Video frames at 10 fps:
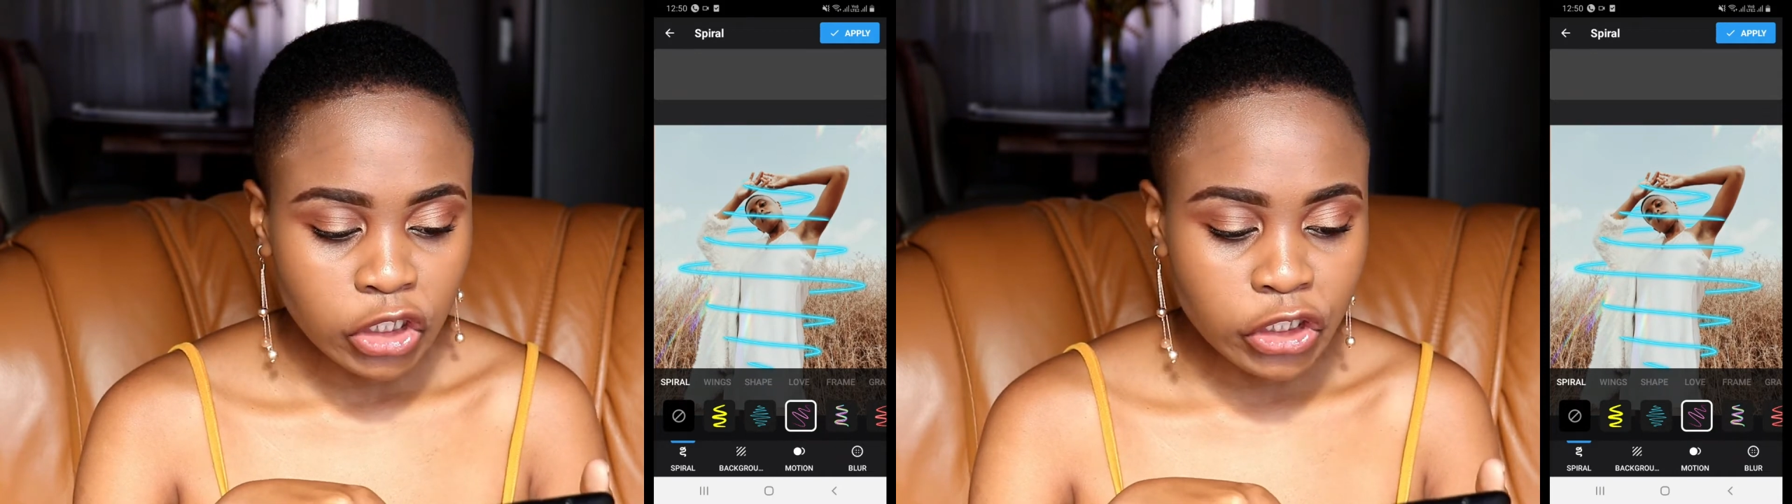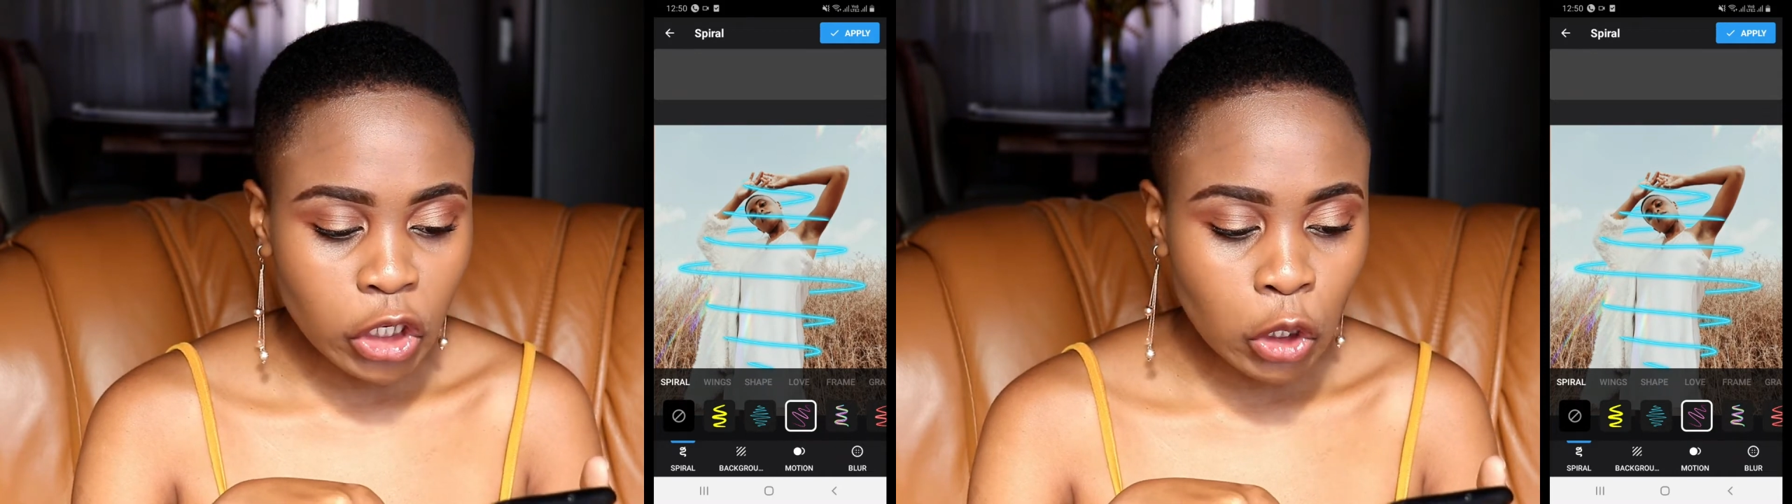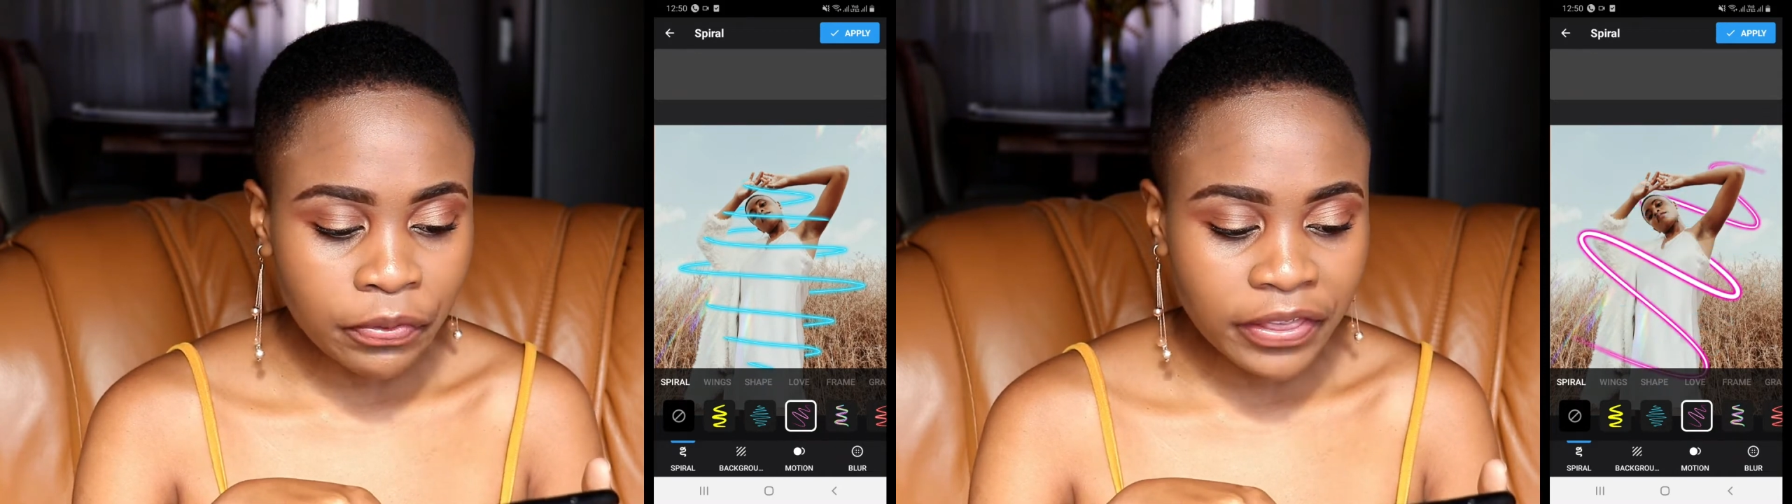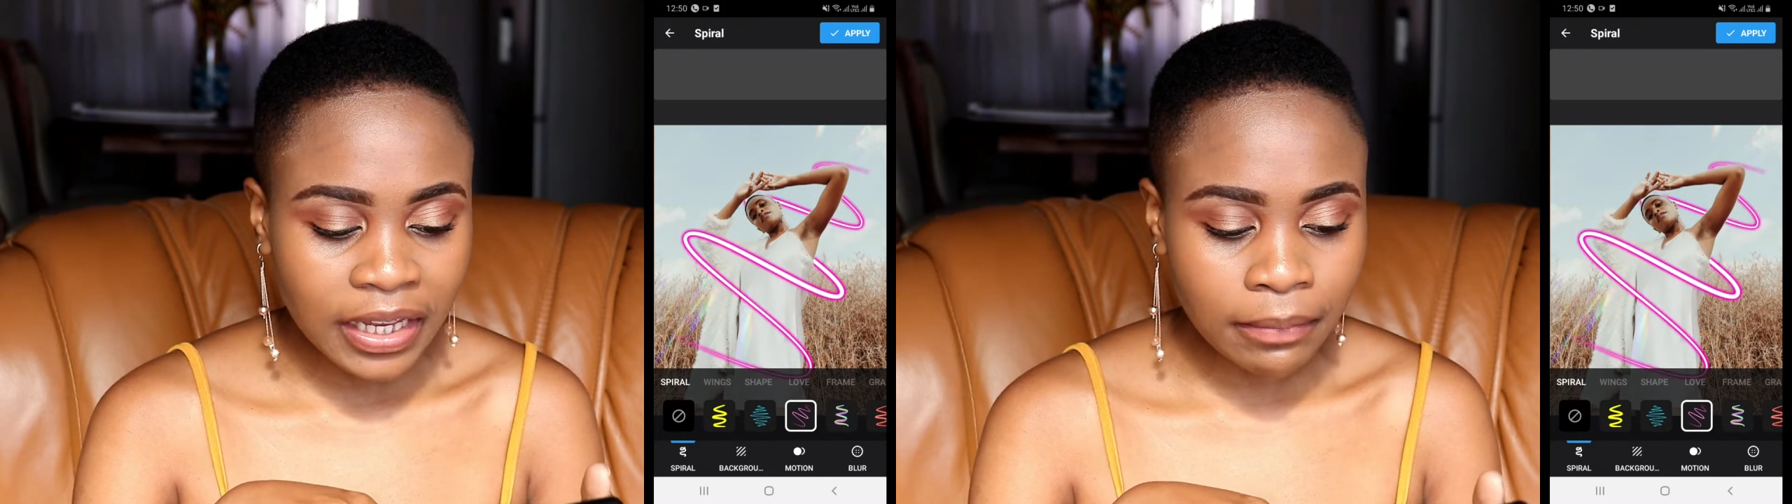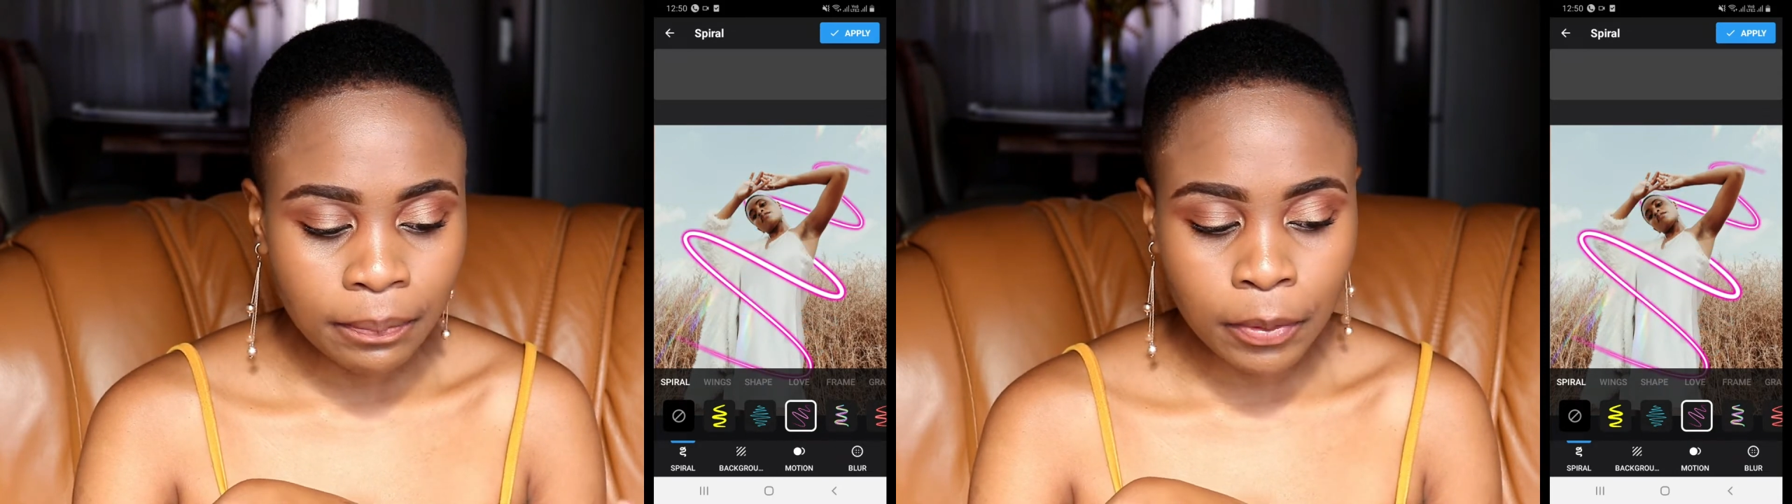dope
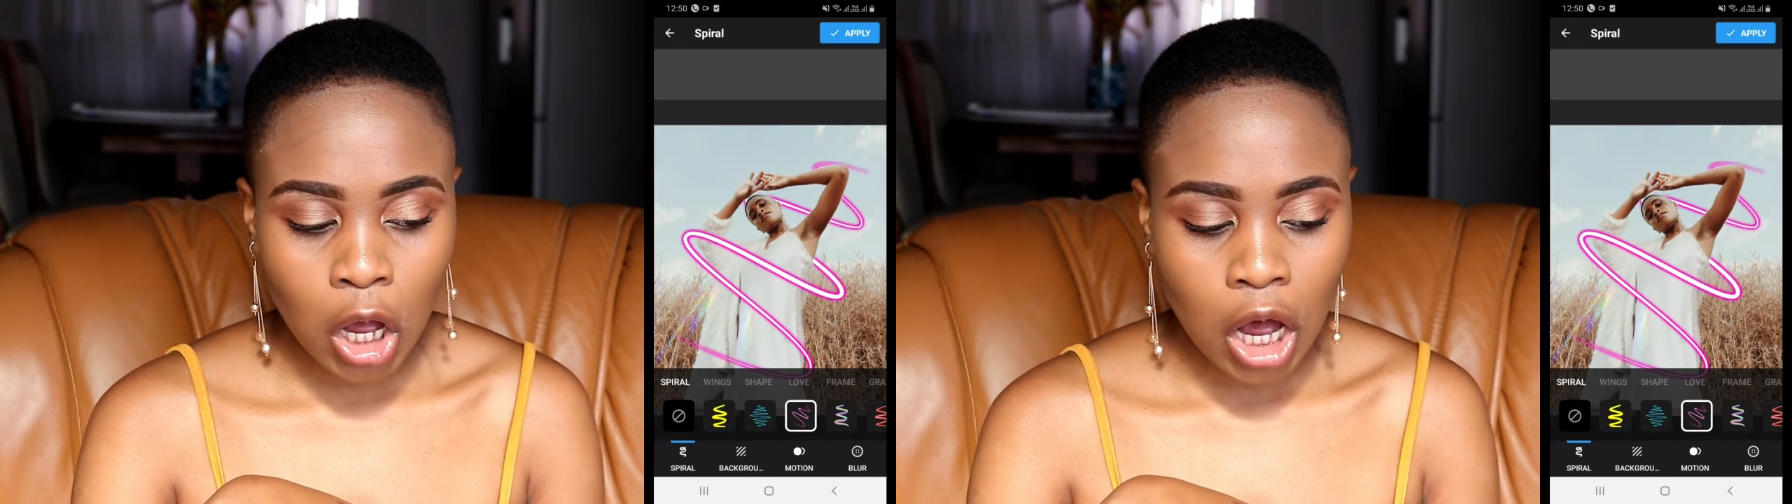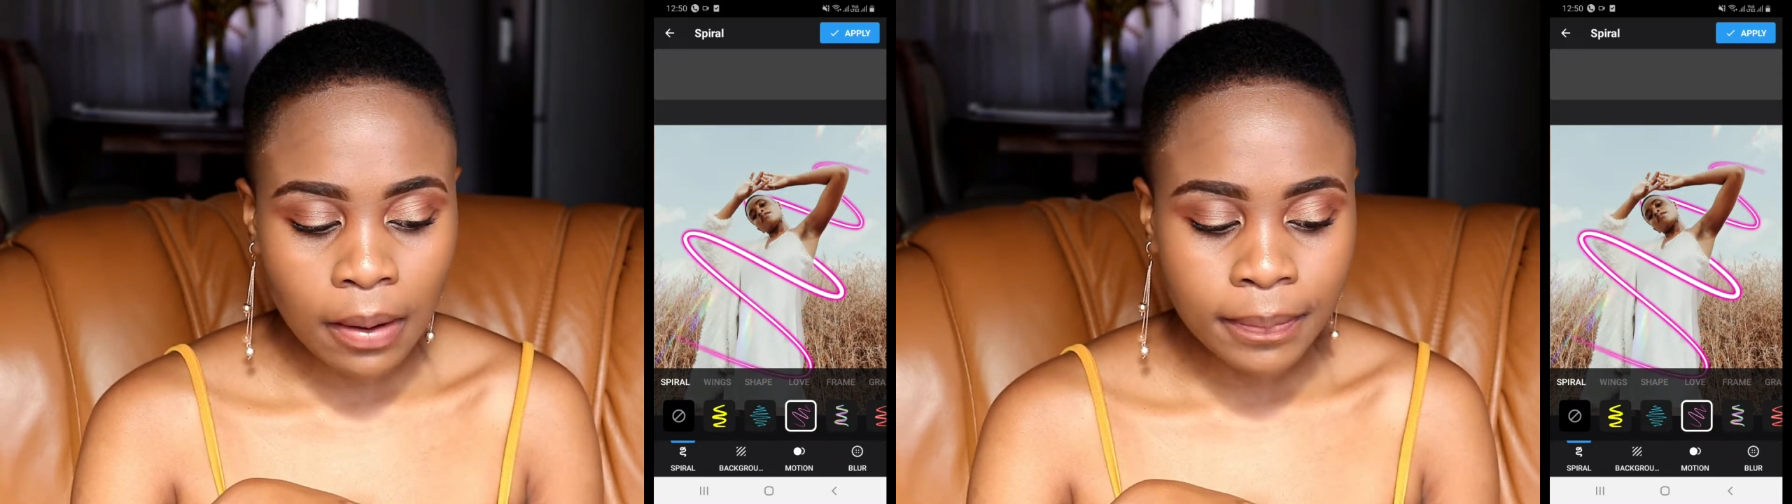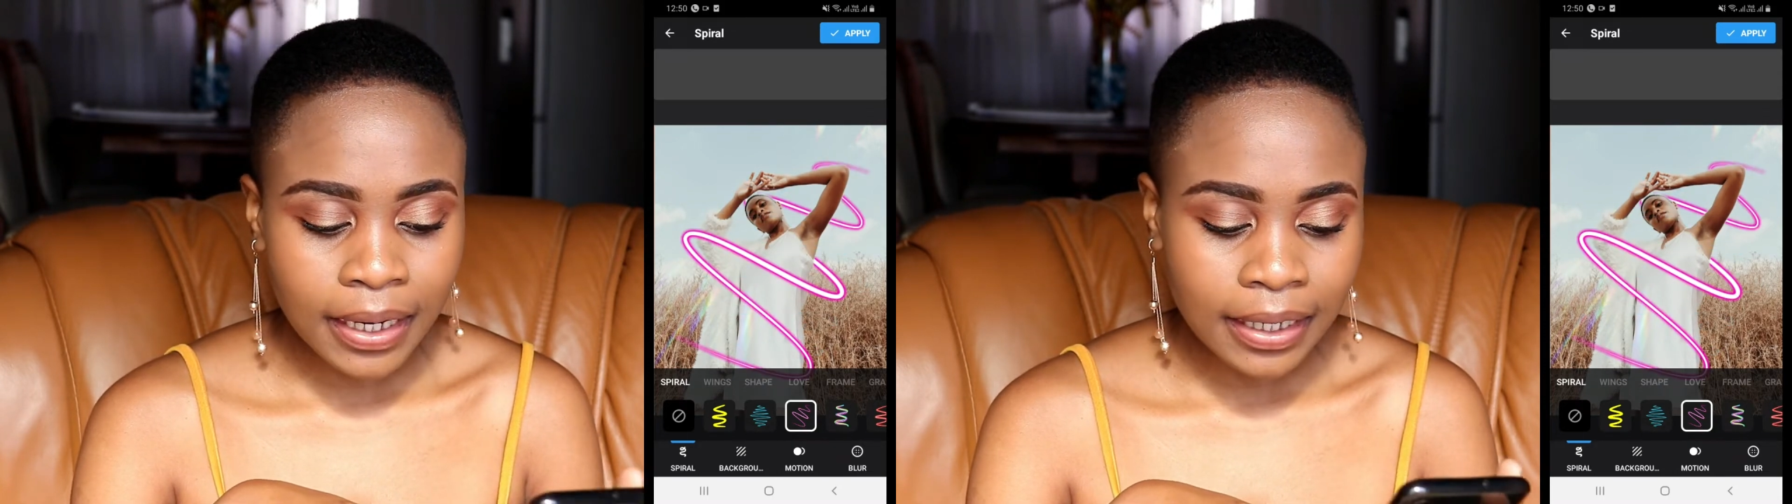thingamabob.